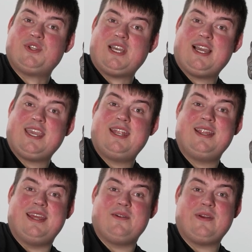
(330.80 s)
socket
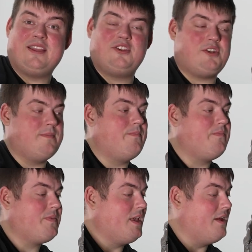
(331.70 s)
and a wrench
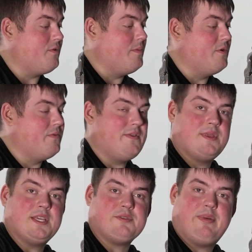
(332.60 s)
and remove
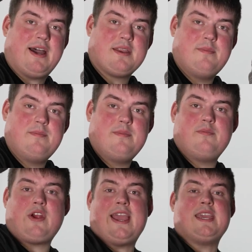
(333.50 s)
this bottom
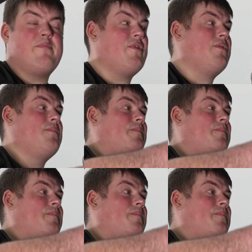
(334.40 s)
bracket bolt